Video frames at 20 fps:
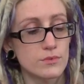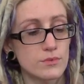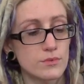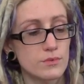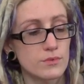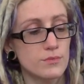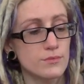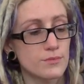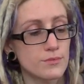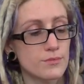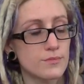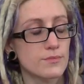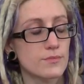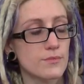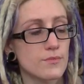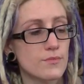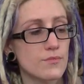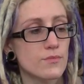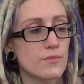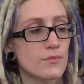
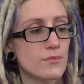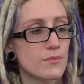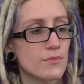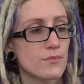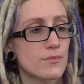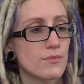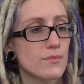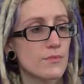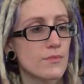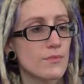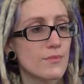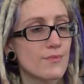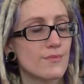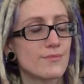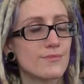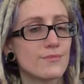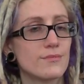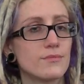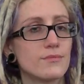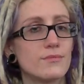
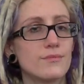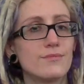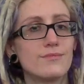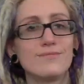No one is speaking in this clip.